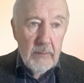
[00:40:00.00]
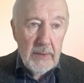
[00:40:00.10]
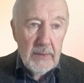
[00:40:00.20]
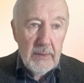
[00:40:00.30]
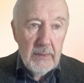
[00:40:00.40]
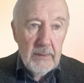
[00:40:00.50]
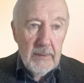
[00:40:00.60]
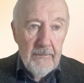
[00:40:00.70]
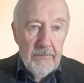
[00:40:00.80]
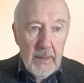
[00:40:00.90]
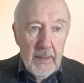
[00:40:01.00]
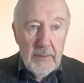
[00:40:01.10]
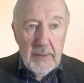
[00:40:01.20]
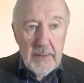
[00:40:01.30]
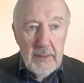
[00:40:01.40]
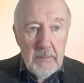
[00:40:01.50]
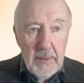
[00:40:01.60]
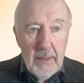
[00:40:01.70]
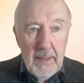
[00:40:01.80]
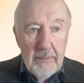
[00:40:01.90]
questions and just
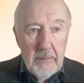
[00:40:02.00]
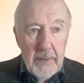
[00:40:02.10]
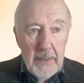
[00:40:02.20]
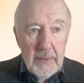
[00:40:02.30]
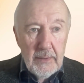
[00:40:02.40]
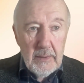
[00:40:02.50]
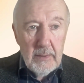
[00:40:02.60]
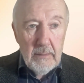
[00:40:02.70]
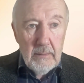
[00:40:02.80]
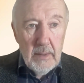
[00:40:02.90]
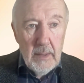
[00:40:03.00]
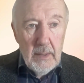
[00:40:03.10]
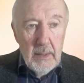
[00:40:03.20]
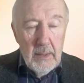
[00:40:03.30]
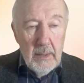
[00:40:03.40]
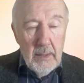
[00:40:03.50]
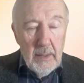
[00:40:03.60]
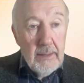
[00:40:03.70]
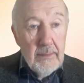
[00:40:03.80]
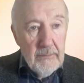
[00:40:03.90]
simply allow the patients to
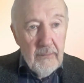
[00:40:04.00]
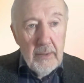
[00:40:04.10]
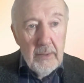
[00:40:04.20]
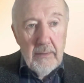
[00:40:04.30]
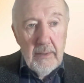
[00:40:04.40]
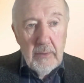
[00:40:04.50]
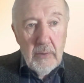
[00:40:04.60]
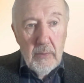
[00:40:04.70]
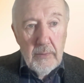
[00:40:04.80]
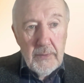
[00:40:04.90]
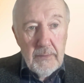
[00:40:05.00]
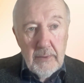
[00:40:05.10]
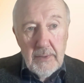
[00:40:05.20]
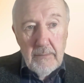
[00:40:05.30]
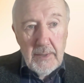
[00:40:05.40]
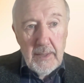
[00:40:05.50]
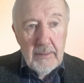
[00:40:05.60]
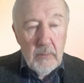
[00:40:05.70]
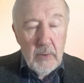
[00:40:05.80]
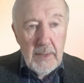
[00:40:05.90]
kind of follow their own course as a
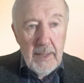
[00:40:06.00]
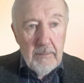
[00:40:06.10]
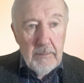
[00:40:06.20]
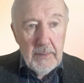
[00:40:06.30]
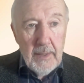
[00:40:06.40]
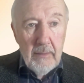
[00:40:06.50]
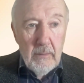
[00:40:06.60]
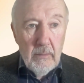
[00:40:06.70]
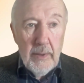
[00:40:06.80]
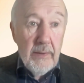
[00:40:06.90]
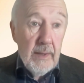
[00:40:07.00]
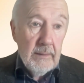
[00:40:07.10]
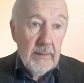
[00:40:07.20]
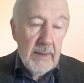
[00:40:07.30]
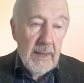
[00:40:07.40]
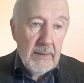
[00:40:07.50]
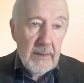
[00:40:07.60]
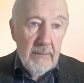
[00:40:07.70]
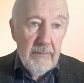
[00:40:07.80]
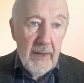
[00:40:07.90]
result of what's happened. Now, we think that that's a
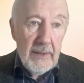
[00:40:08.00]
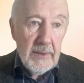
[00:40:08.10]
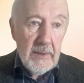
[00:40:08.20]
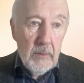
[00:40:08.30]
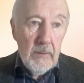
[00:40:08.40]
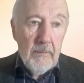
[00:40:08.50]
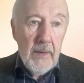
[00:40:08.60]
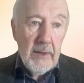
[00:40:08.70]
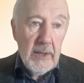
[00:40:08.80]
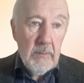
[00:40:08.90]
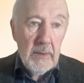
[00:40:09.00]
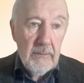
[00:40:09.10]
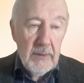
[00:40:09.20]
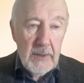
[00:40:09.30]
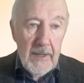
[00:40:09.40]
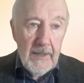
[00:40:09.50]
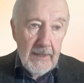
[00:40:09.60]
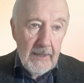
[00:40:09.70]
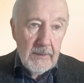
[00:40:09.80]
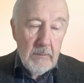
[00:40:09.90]
defensible argument for saying
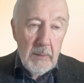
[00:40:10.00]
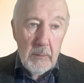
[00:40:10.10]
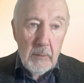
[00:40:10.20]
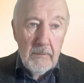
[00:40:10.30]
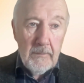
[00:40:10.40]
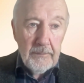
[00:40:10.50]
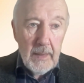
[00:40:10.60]
that's a minimal,